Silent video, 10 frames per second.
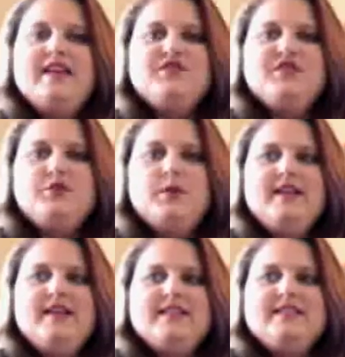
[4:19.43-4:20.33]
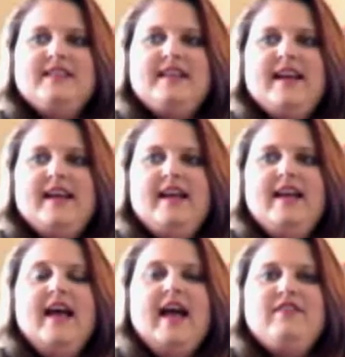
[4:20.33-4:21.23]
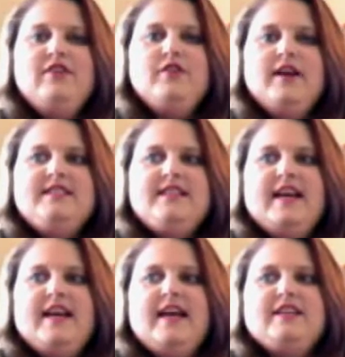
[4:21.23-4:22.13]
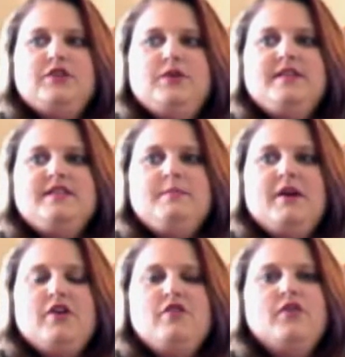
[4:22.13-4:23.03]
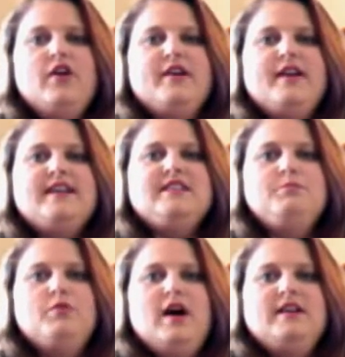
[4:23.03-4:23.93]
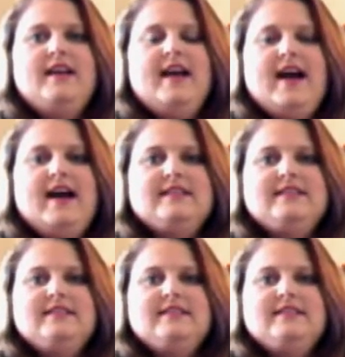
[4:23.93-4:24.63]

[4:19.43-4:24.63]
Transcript: for joining us today. Have a great day and tune in tomorrow for our next broadcast.